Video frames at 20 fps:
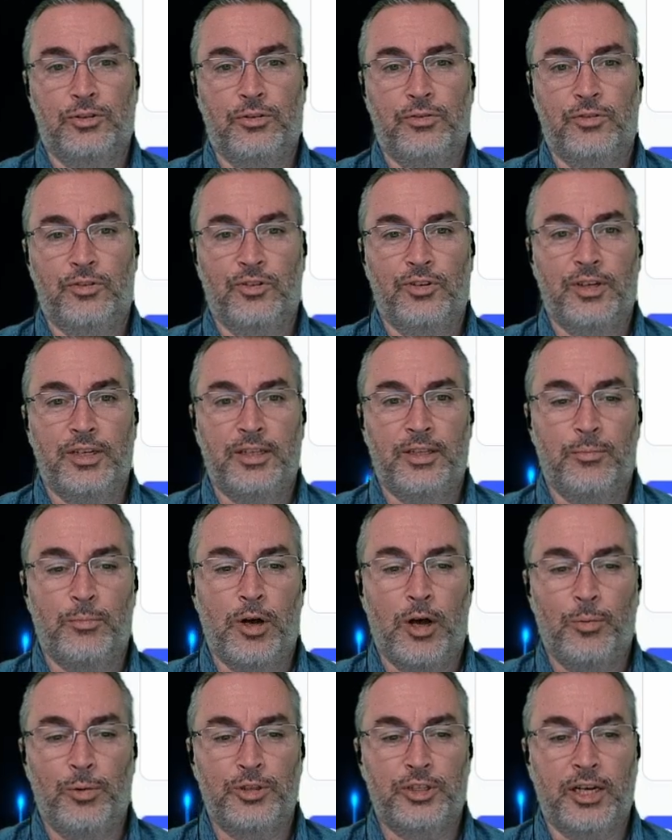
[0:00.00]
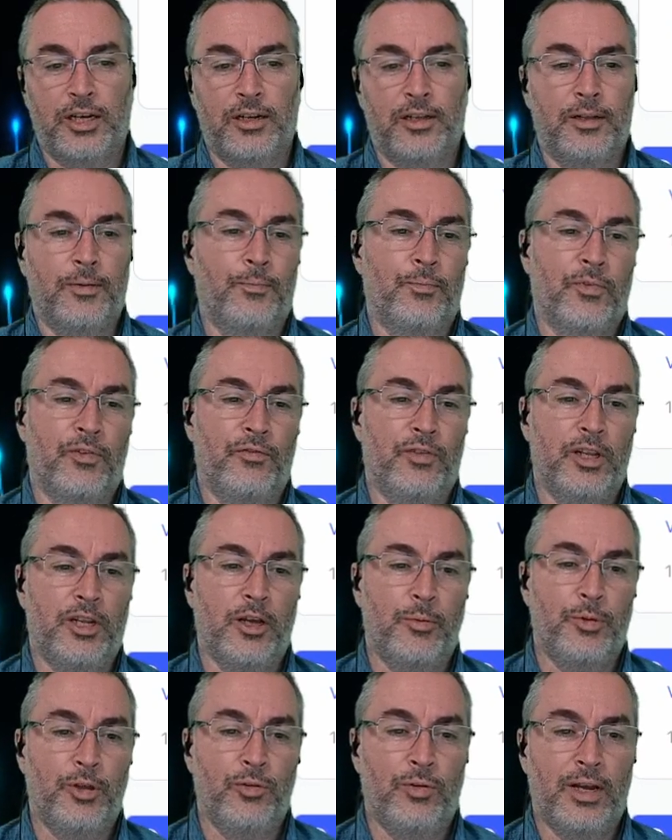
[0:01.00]
over in the Marble Channel.
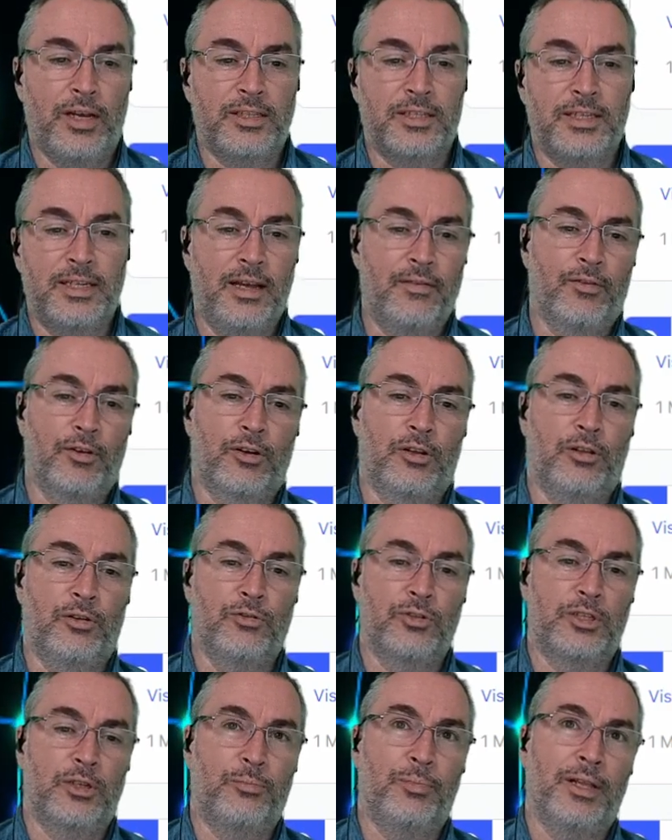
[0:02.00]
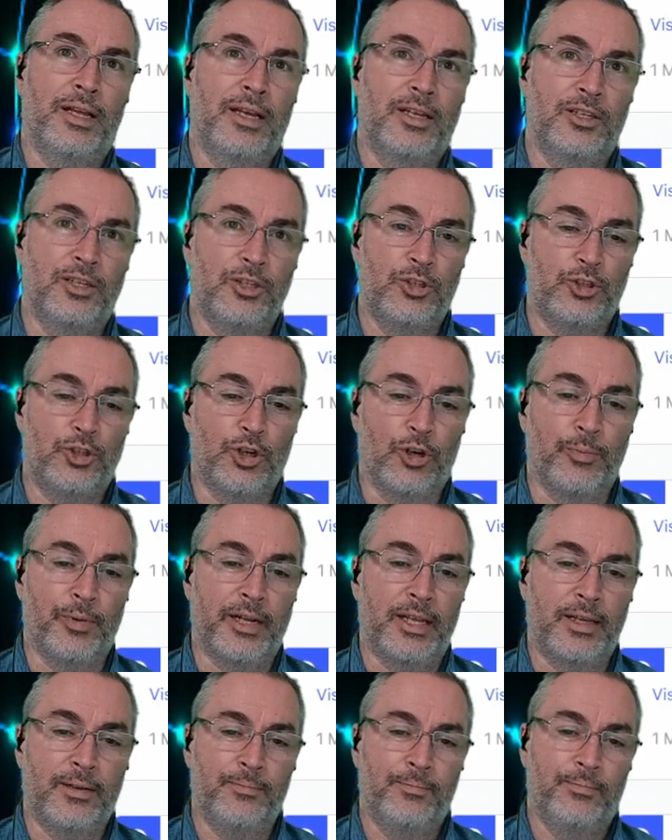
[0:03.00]
VW has never closed a plant in
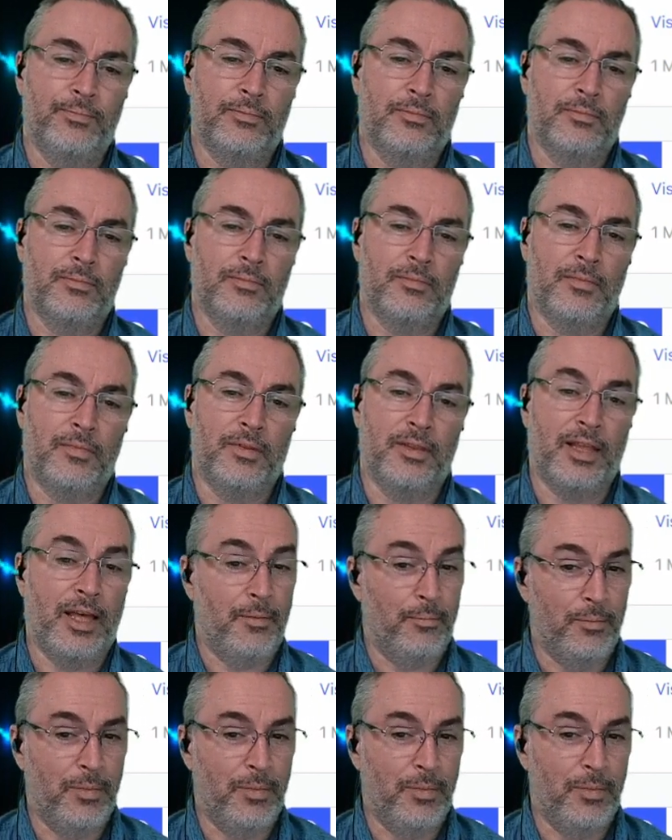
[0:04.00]
Germany. That